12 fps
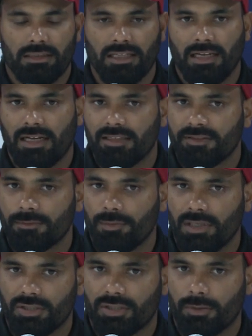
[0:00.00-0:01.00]
the last
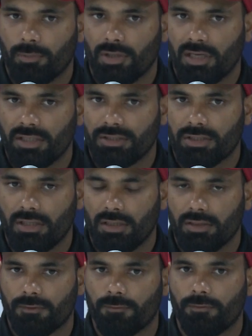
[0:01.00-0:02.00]
match, Abraash
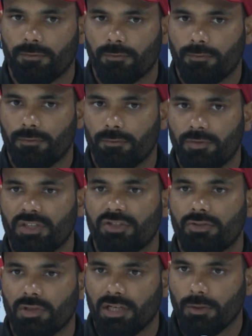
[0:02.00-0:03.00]
Khan
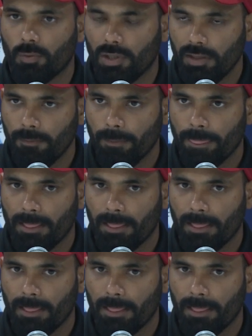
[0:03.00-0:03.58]
finished really well.